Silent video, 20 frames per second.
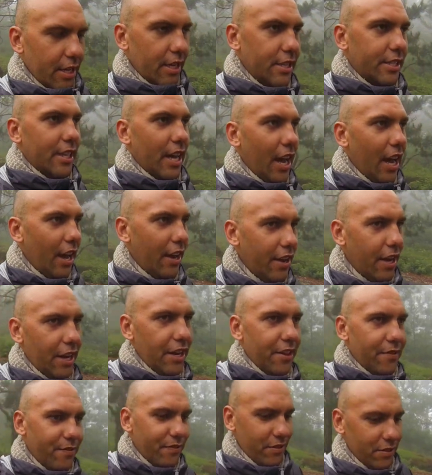So yeah, I
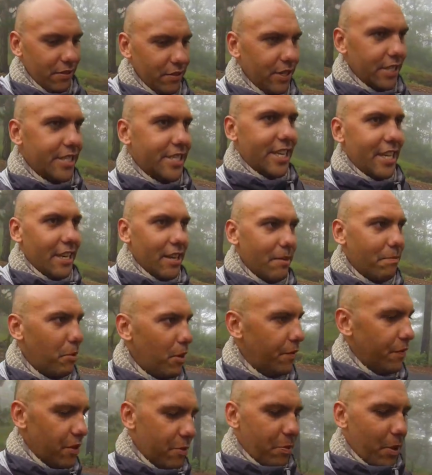just want to see this
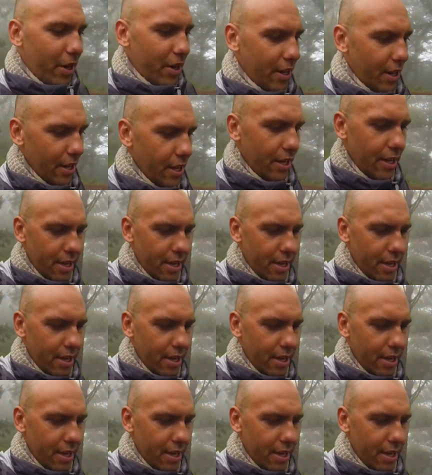beautiful spot here.